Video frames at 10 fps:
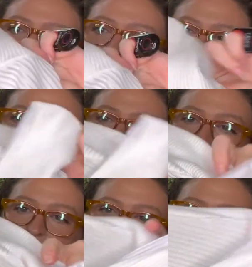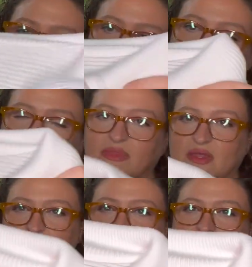if I want to
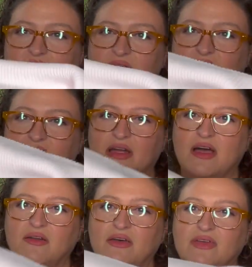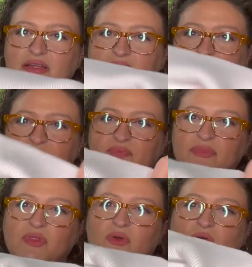and make a collar out of it.
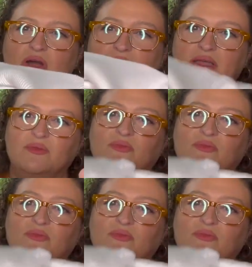Or I could